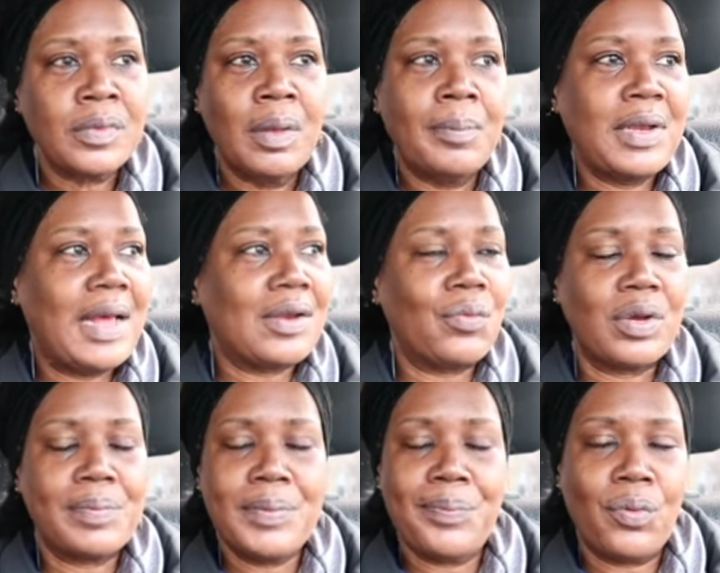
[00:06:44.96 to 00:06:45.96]
but I don't
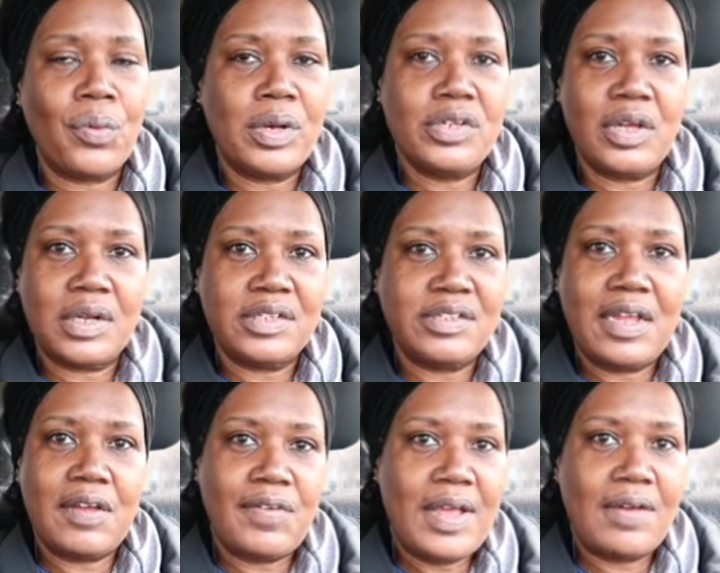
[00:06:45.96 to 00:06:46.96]
want to be boring y'all to
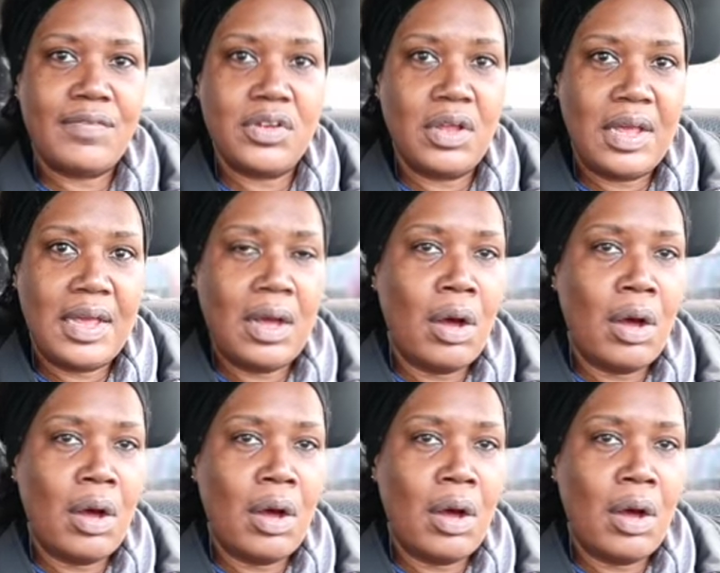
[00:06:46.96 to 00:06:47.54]
death having a,